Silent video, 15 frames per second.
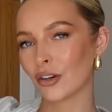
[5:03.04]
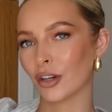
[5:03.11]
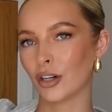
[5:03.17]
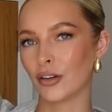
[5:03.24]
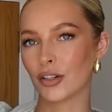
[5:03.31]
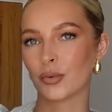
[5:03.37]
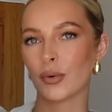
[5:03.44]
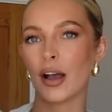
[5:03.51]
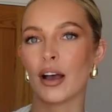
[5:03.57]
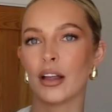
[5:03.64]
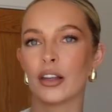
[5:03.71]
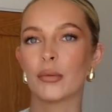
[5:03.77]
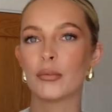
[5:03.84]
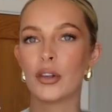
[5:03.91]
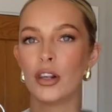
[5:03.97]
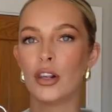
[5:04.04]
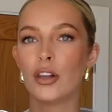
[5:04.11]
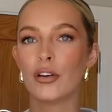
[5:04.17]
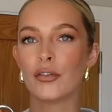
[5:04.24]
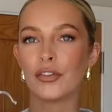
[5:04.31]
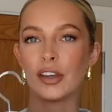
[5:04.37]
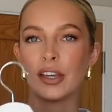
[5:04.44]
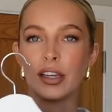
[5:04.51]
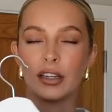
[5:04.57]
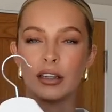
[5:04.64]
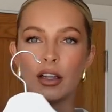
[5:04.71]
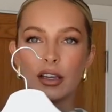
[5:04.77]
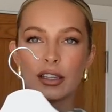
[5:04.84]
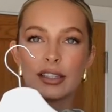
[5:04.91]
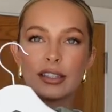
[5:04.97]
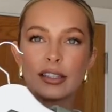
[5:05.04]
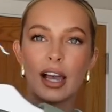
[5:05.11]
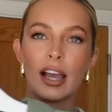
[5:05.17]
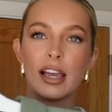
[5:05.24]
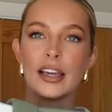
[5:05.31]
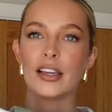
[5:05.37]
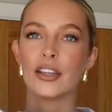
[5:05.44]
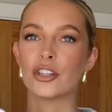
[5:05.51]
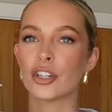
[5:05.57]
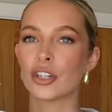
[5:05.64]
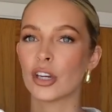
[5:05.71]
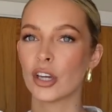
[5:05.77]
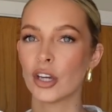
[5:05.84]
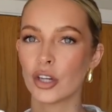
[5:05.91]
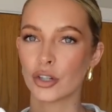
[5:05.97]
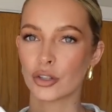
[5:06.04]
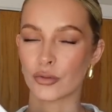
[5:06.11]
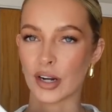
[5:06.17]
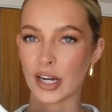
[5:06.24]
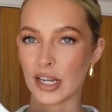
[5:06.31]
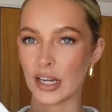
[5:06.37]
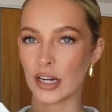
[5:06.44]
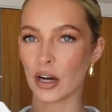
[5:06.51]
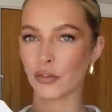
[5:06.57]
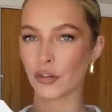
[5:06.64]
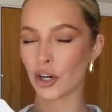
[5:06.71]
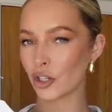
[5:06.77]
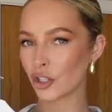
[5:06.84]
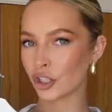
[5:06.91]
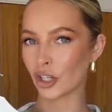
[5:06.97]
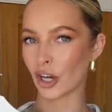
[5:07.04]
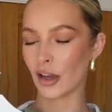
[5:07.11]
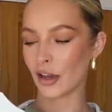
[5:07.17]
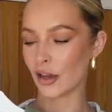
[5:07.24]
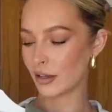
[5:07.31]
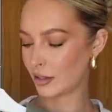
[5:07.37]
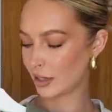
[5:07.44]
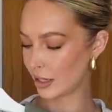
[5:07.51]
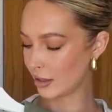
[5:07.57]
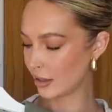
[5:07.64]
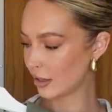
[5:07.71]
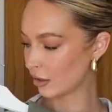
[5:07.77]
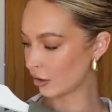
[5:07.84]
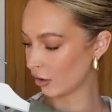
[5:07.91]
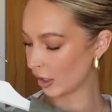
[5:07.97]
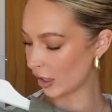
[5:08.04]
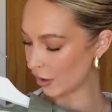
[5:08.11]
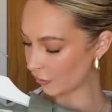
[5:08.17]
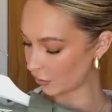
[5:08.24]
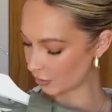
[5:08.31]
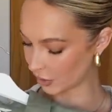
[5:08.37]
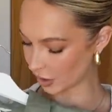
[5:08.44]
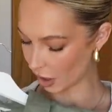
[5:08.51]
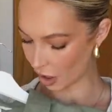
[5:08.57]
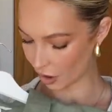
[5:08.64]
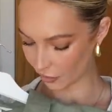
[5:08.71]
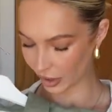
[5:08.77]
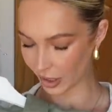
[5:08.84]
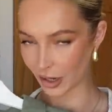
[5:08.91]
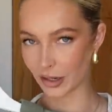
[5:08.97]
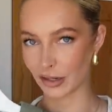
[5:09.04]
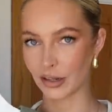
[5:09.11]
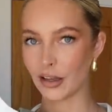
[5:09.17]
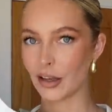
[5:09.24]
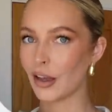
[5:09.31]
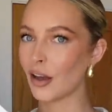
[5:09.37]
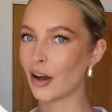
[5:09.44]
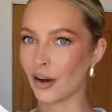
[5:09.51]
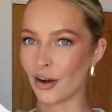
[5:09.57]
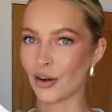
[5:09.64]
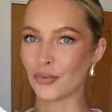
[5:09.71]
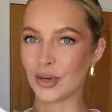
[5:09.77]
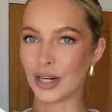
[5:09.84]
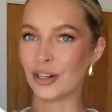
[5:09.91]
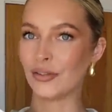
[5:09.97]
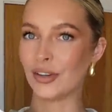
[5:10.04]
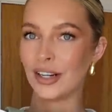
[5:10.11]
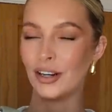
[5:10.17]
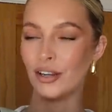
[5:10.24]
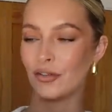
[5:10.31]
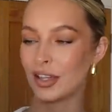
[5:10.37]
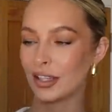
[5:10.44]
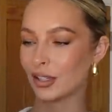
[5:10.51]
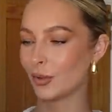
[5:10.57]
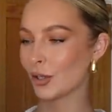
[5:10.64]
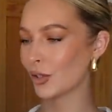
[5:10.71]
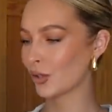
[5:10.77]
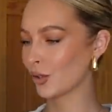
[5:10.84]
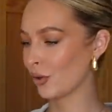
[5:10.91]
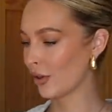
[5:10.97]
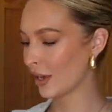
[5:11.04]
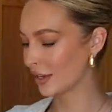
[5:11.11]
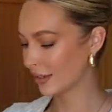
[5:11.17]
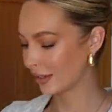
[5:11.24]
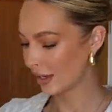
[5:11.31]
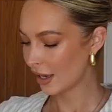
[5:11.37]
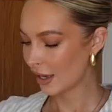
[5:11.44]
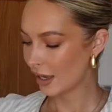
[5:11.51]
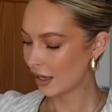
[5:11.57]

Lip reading: colour as well. And I'm loving like sage green. I've got a shirt in this colour from Zara and I really, really love it. So when I saw this